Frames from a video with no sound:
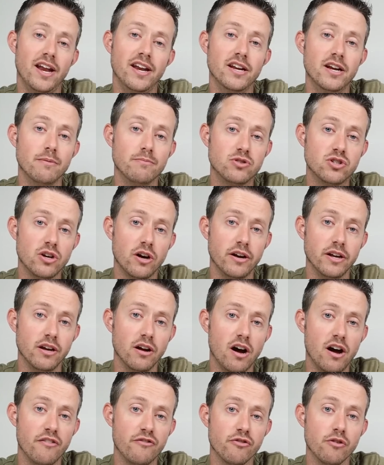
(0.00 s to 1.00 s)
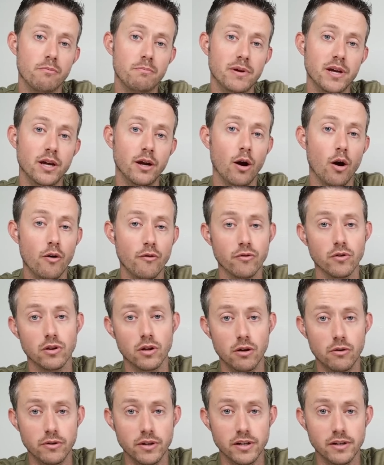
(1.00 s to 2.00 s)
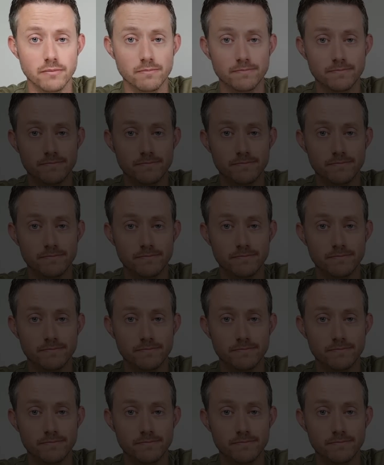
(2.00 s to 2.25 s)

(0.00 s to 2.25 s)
ended up shutting off from being overloaded.